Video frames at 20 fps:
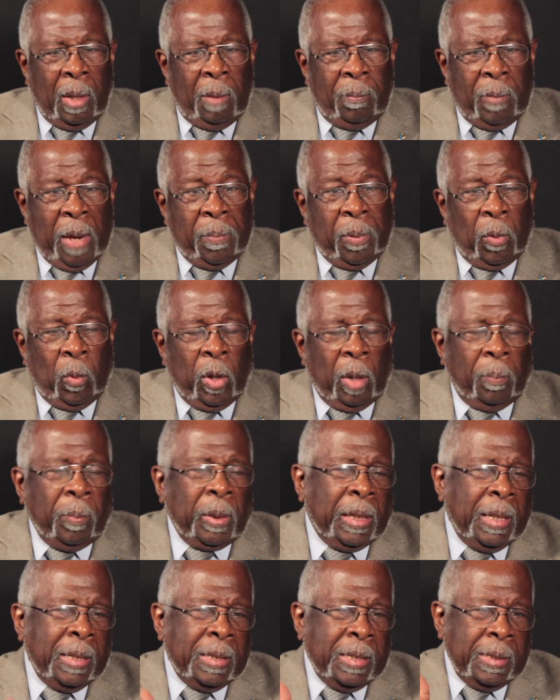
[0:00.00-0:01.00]
paperwork,
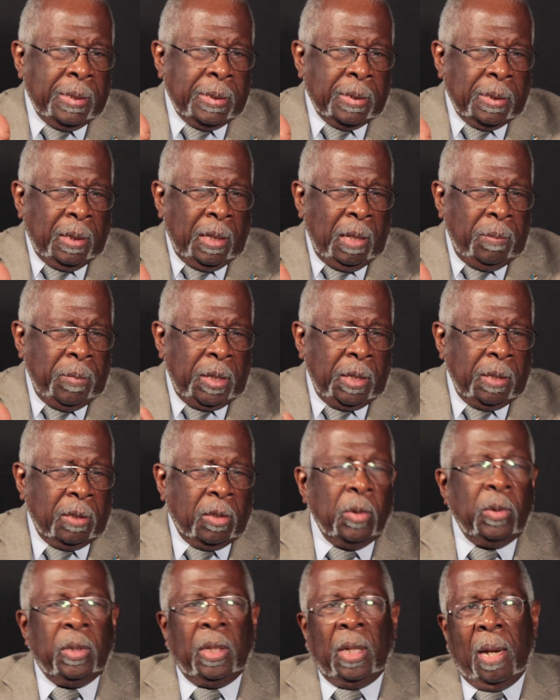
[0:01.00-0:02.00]
but it is limited
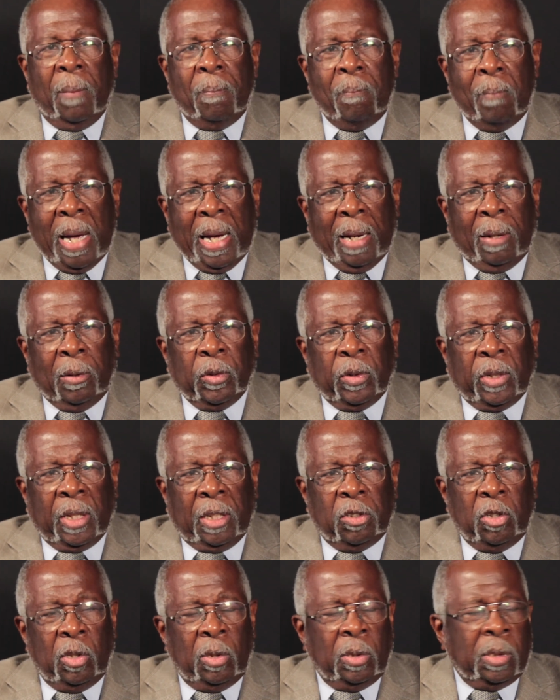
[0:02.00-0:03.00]
to the amount
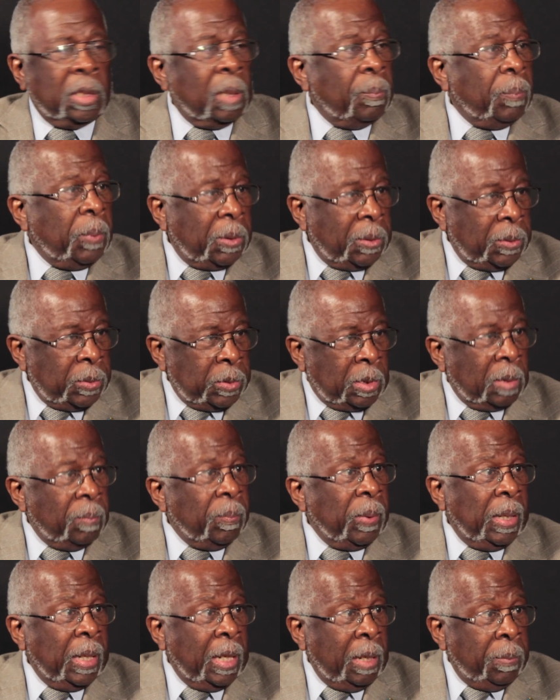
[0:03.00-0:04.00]
that you're supposed to
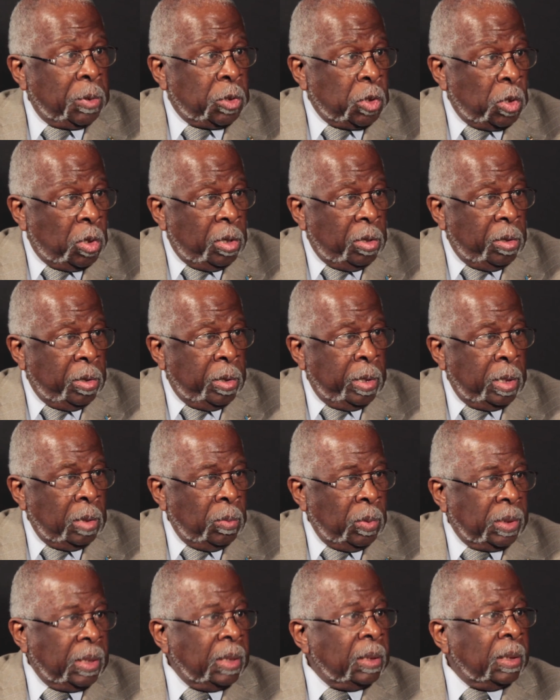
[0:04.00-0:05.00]
be able to earn
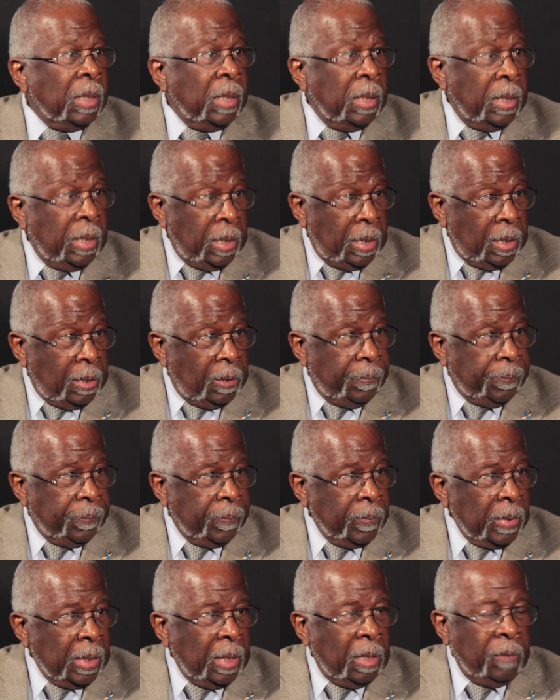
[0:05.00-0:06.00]
within a year.
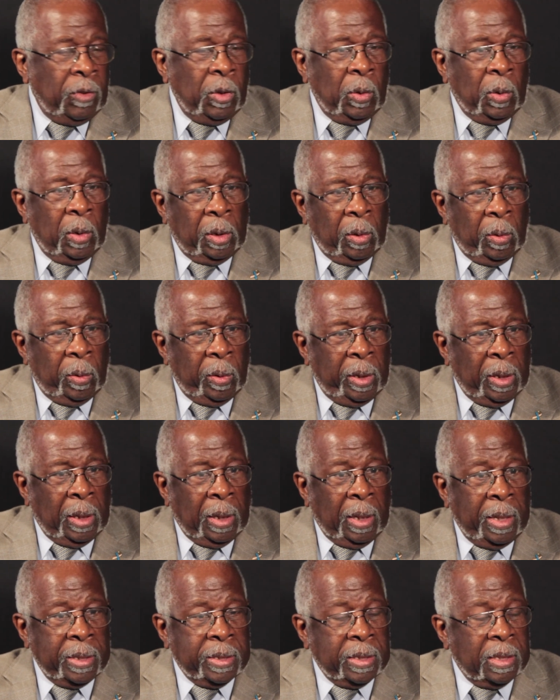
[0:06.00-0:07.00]
If you're going to earn
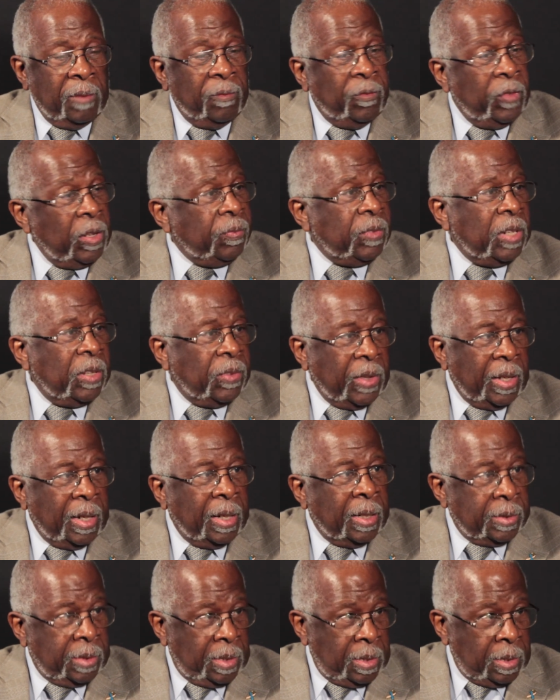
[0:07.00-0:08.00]
less than
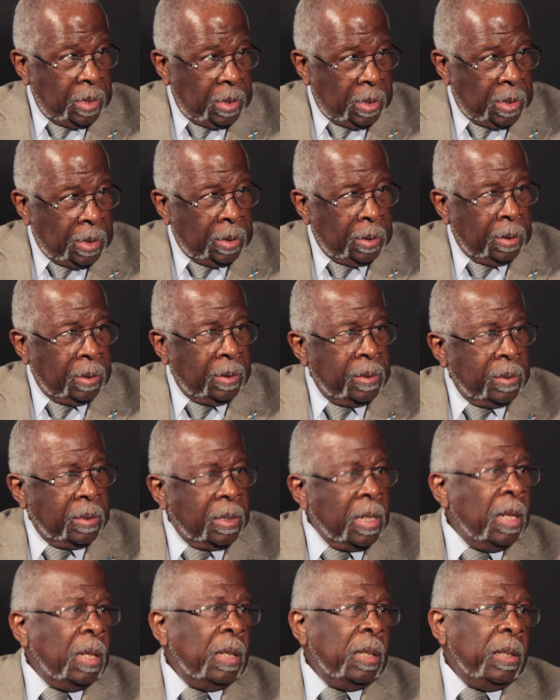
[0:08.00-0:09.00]
$50,000,
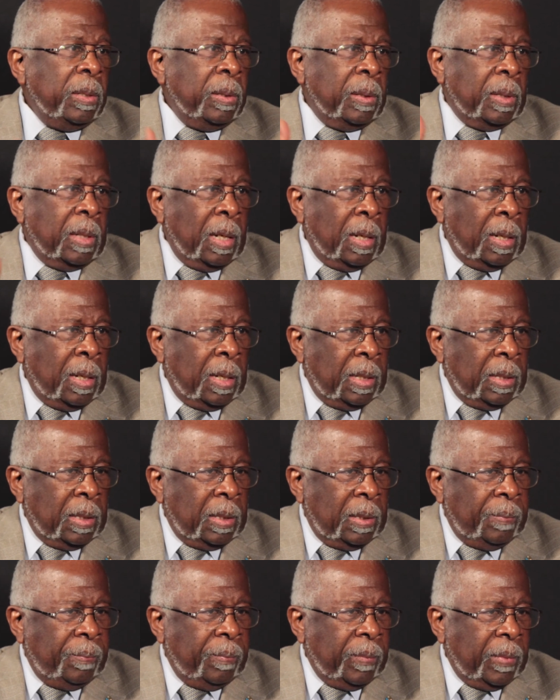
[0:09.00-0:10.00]

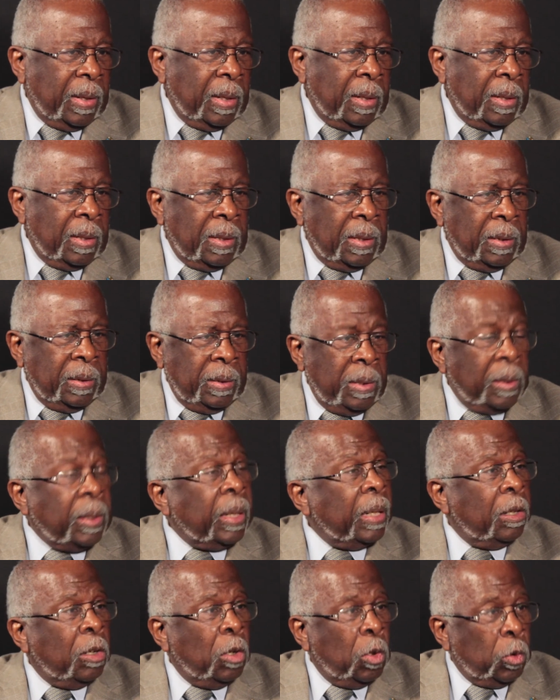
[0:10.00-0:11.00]
you
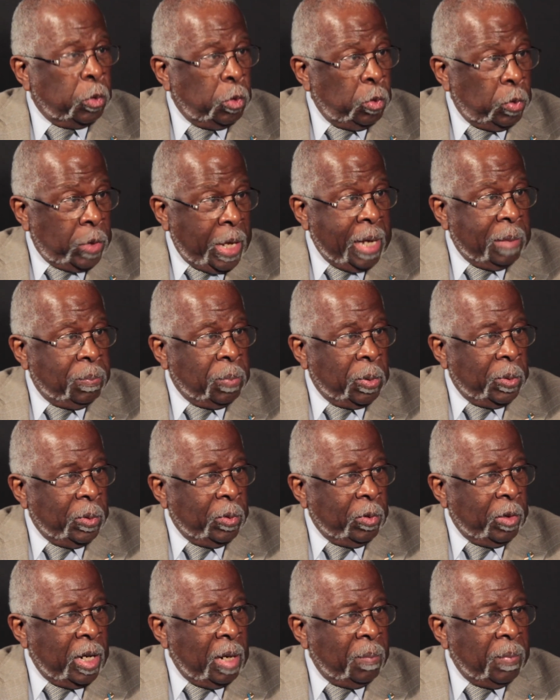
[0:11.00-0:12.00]
can go through that
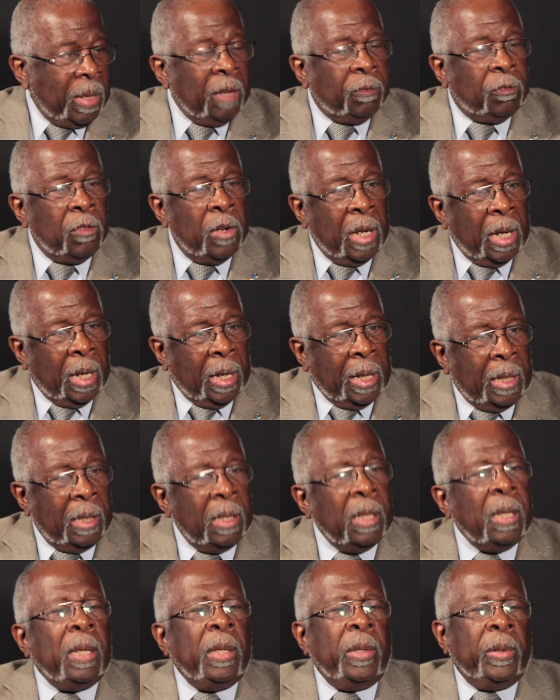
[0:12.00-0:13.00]
program. If not,
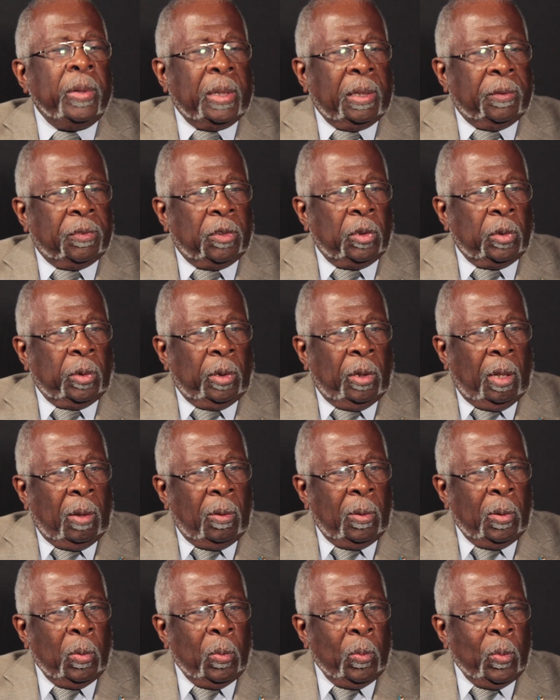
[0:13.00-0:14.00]
you got to go the long